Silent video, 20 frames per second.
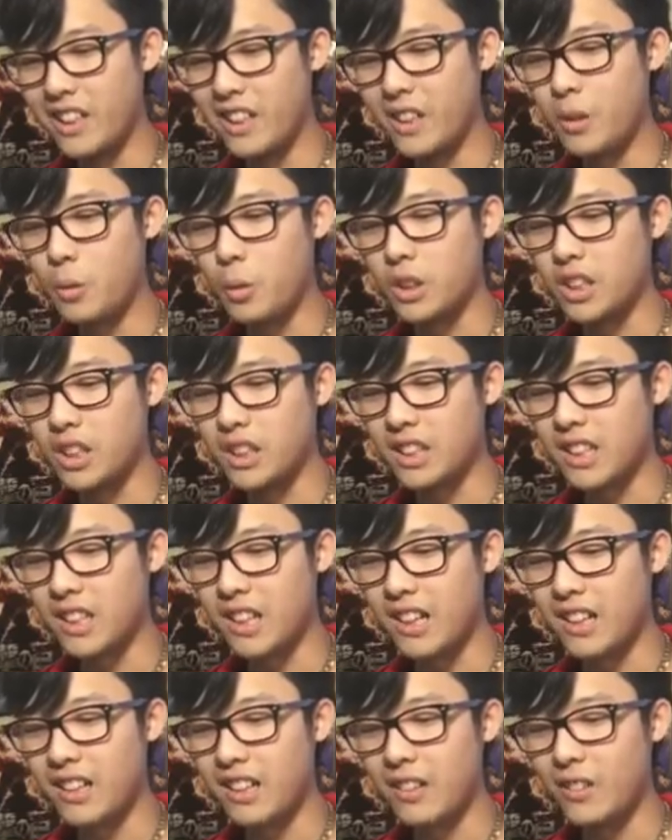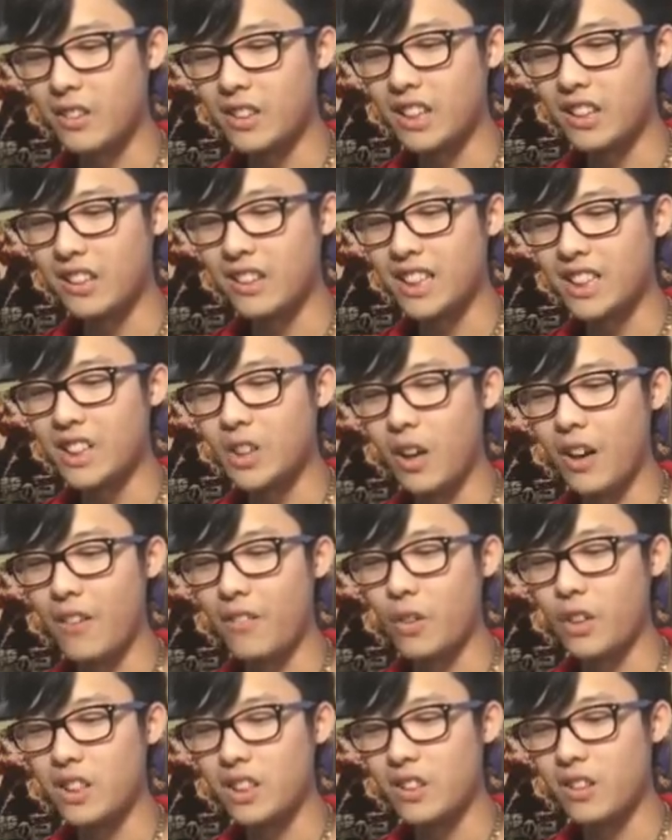here, which is which unless you
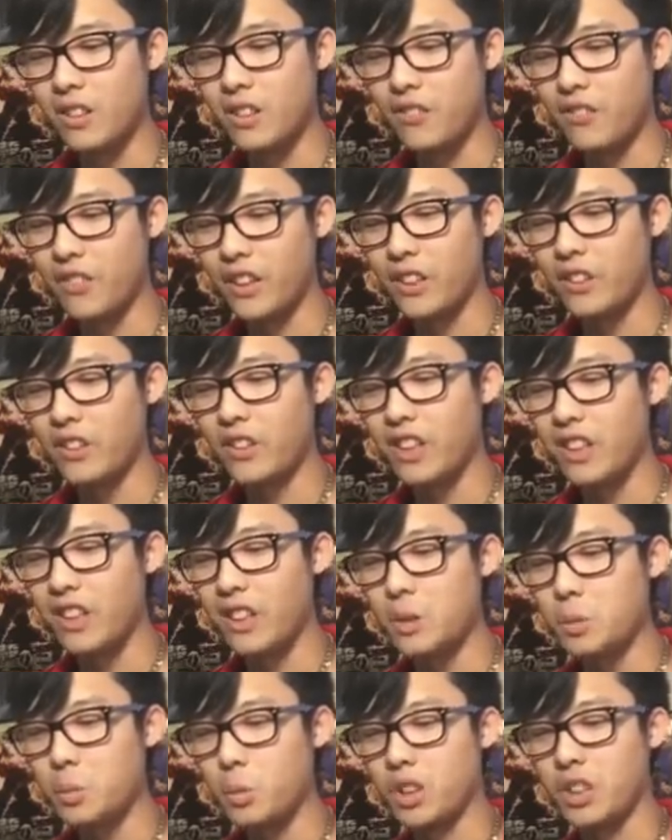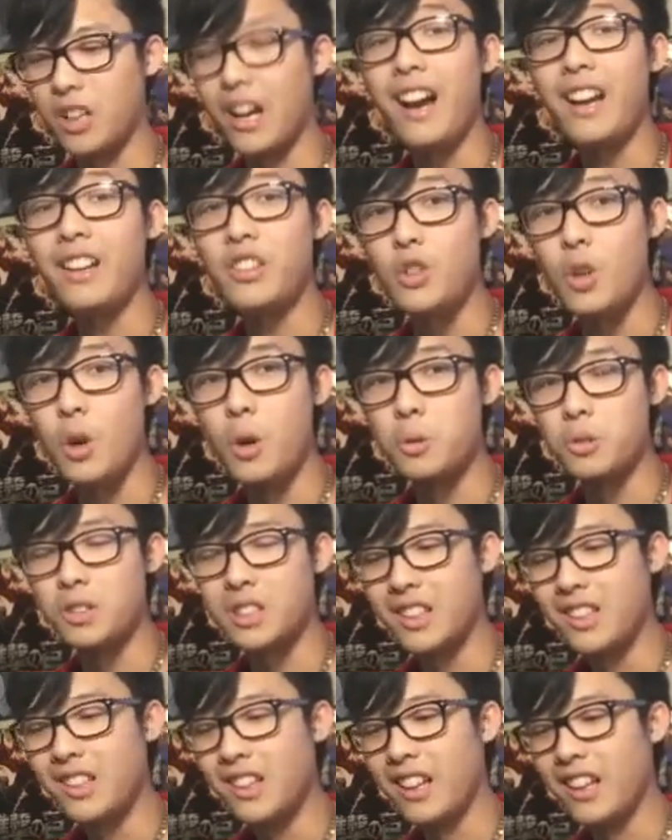have really good fingernails, which I
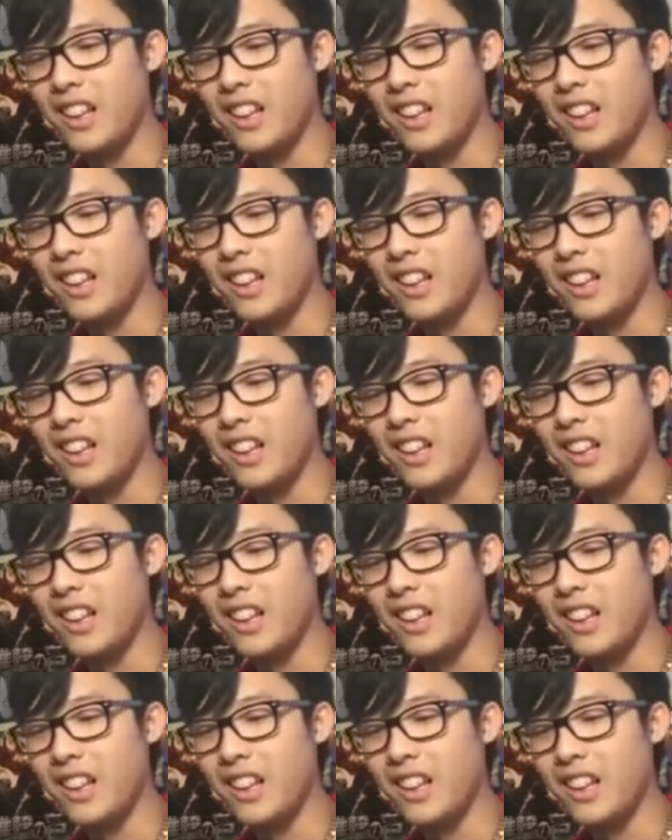don't,